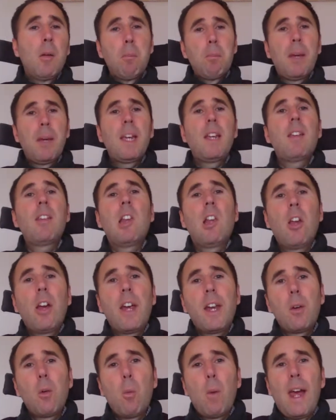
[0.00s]

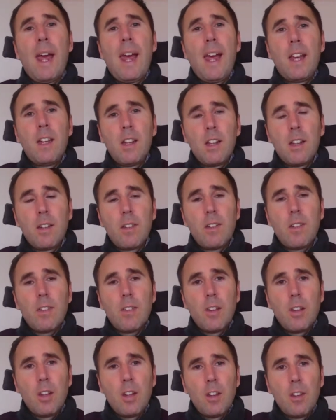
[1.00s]
baseline awareness
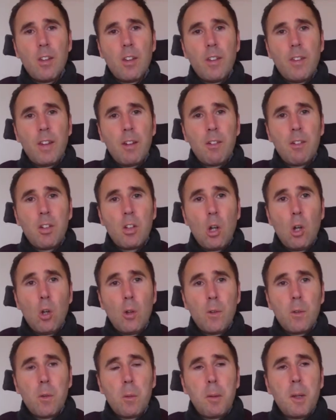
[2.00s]
that there is a
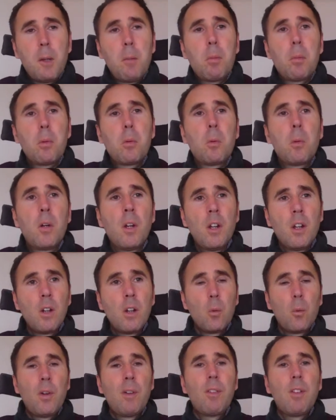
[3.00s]
lot of people
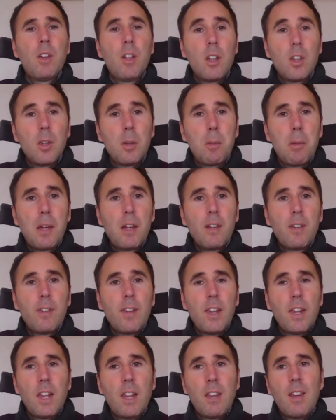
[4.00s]
with a
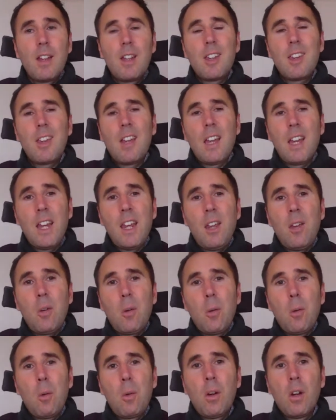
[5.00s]
disability, and there's the
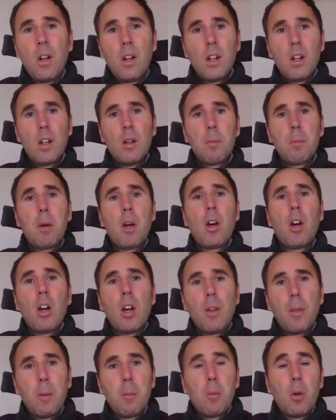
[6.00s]
legal
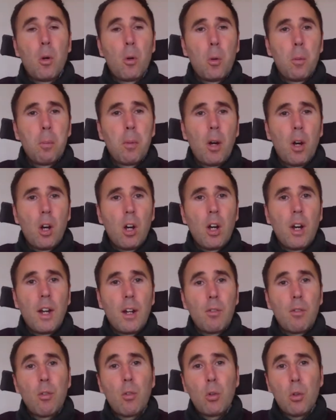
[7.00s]
part, the moral part,
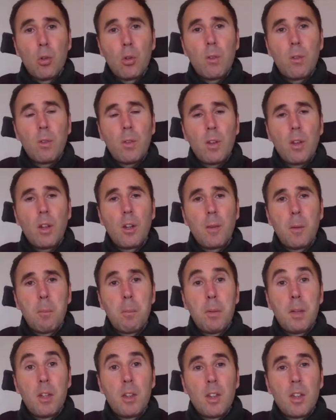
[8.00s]
and of course the
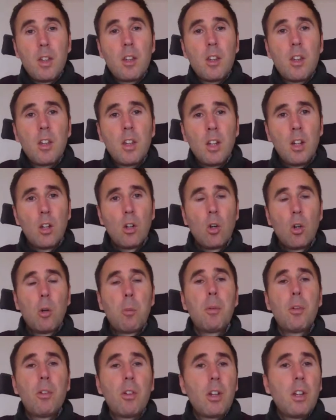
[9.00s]
business
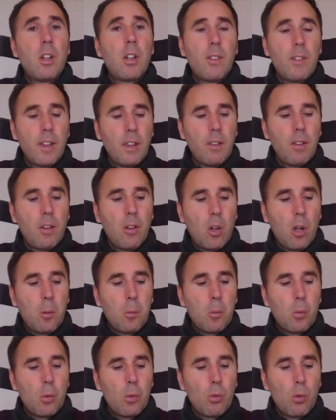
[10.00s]
opportunity that
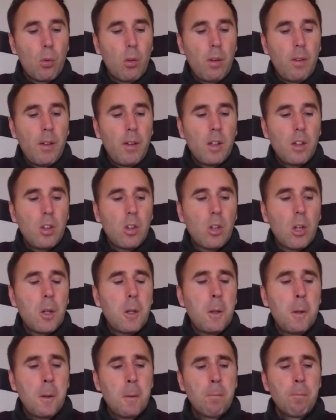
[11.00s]
comes with all of this.
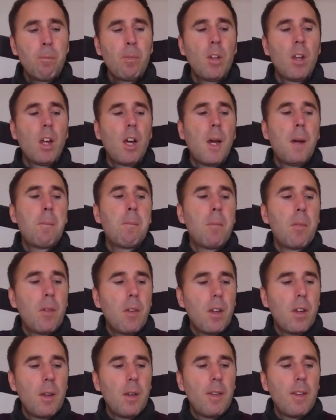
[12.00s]
So
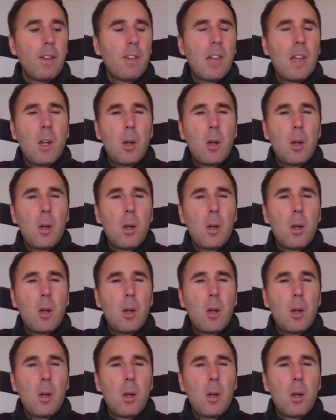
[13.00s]
there's a